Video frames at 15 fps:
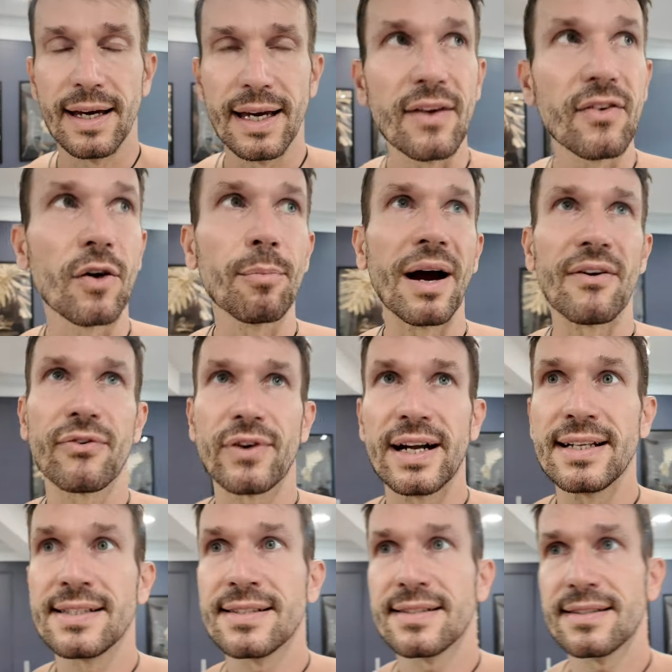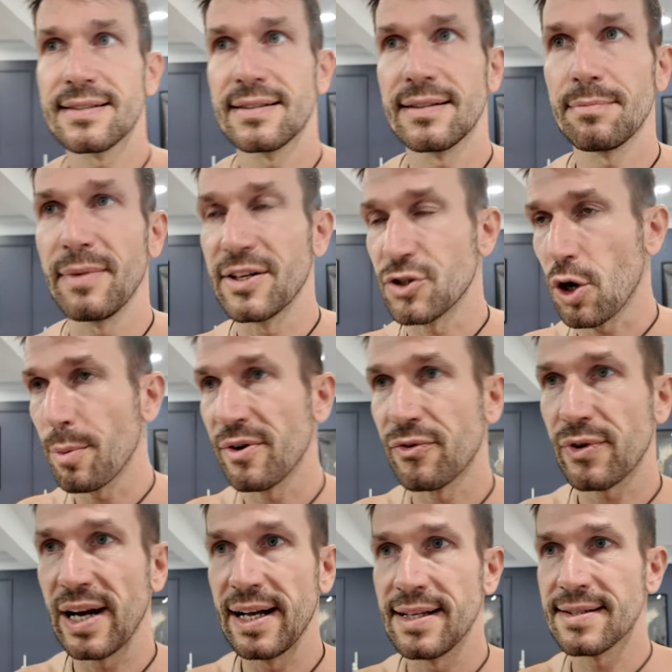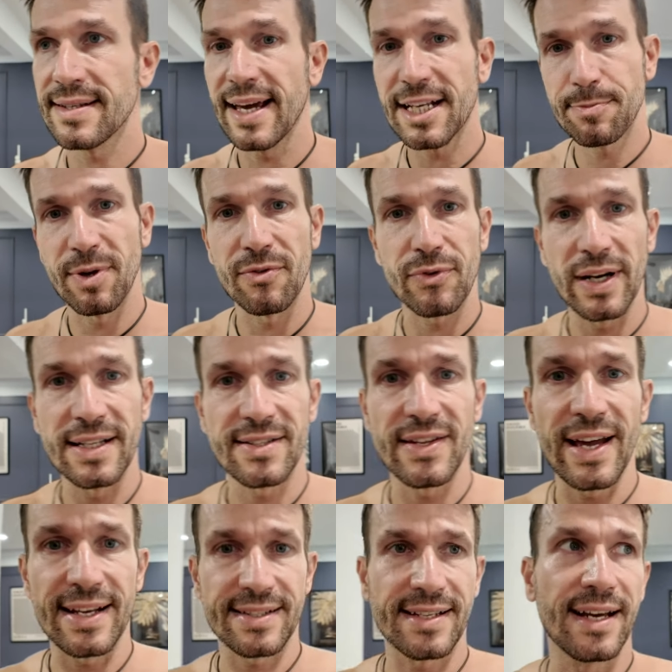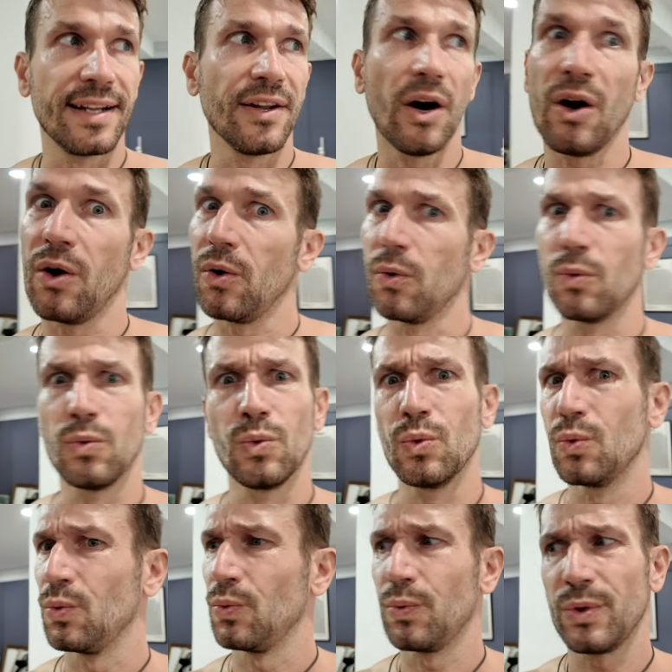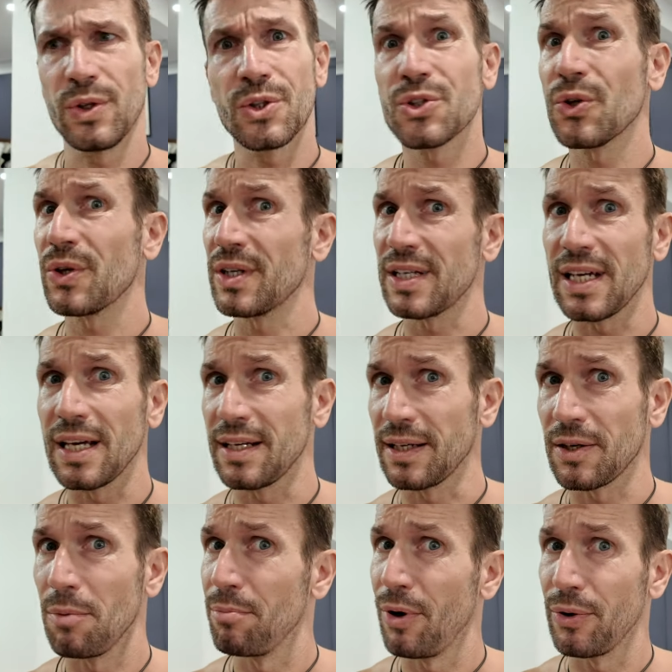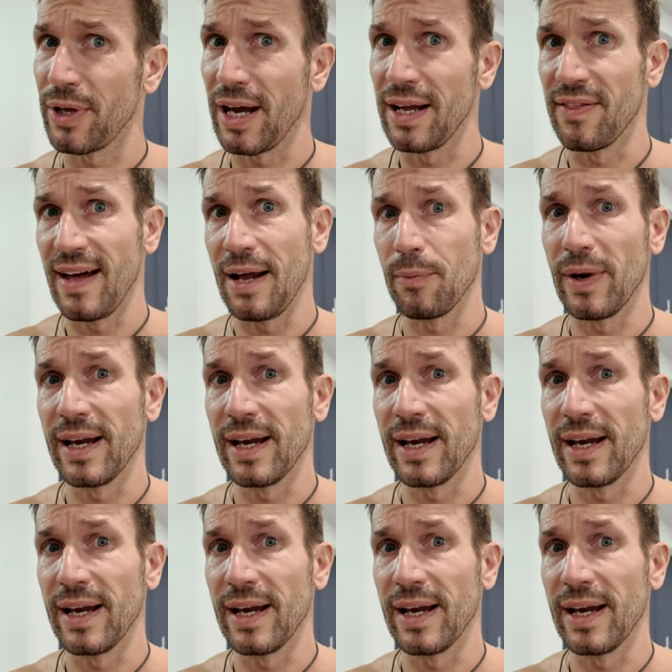even my friends, my German friends, expat friends there said, oh, you shouldn't eat in Cambodia in that